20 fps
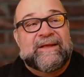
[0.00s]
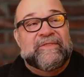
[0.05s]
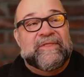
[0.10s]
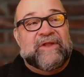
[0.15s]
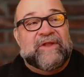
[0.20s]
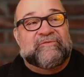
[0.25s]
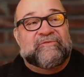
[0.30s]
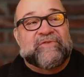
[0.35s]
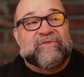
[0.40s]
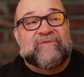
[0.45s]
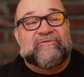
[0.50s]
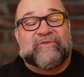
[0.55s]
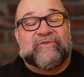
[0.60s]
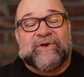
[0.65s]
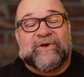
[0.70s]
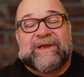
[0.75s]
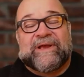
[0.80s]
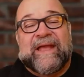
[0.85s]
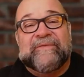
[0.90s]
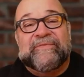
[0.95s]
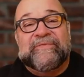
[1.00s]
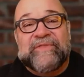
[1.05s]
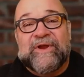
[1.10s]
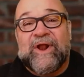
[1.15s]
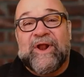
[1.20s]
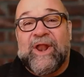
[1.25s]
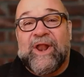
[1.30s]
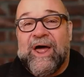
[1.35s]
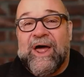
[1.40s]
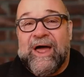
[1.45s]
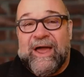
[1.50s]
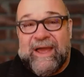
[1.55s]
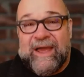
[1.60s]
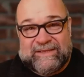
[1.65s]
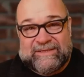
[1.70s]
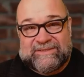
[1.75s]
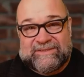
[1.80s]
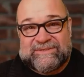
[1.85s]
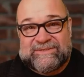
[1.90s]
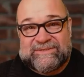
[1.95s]
that if they forget their
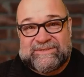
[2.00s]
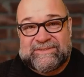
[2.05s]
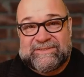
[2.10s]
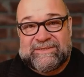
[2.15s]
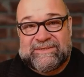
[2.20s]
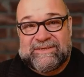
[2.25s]
lines,